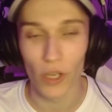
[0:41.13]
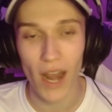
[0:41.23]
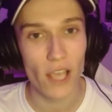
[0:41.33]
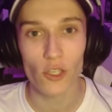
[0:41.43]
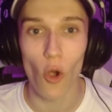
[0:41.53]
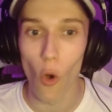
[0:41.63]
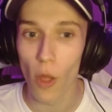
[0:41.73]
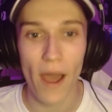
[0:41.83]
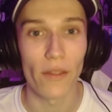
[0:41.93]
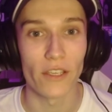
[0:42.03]
We're going to ask all
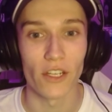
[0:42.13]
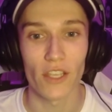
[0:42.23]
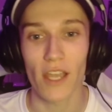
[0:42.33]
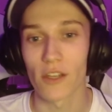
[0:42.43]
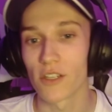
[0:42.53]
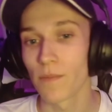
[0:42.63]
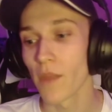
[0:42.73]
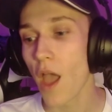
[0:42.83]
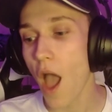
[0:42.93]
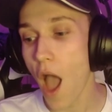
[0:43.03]
about this in a second.
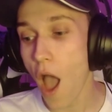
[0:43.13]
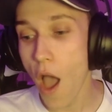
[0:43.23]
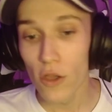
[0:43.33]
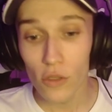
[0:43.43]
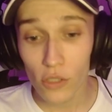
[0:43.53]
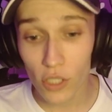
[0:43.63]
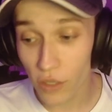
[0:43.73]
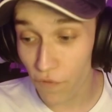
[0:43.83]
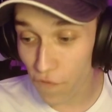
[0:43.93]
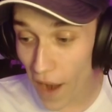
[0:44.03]

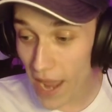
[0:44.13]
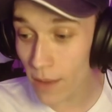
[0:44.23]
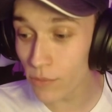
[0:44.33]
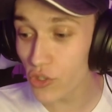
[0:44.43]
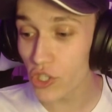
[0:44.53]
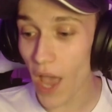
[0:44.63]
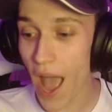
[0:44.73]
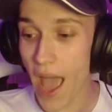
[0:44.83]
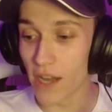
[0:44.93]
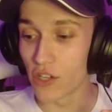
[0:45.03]
Frames
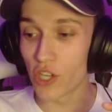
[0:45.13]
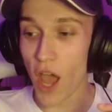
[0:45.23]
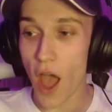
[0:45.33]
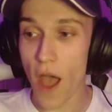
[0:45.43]
and,